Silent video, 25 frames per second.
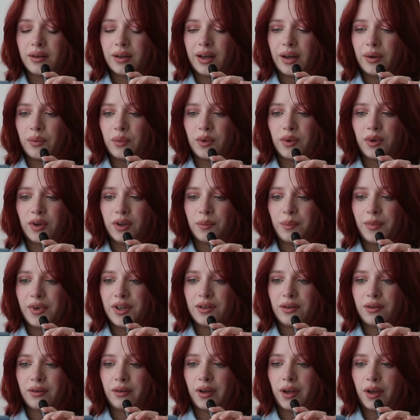I will not be
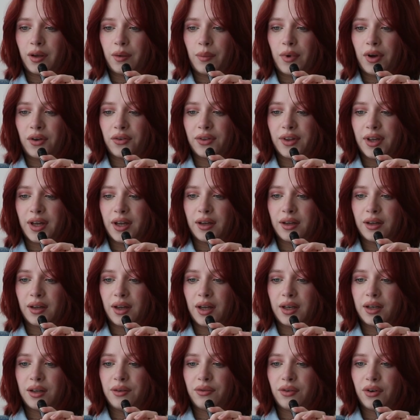talking about that
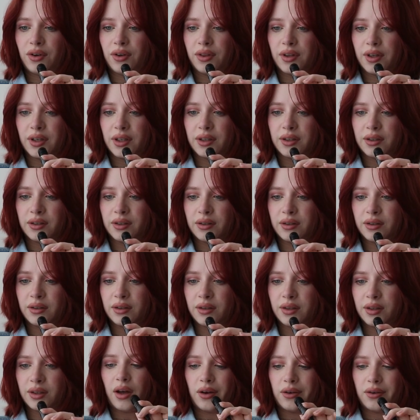any further.
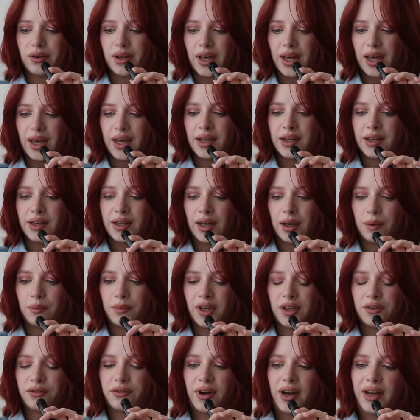Okay,
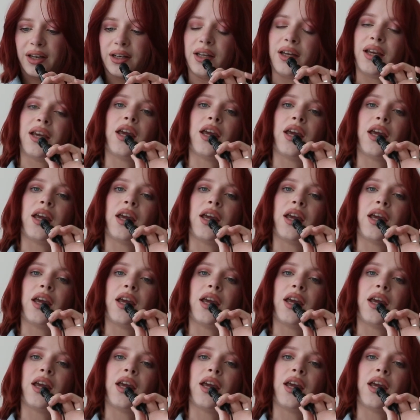Glamlight finally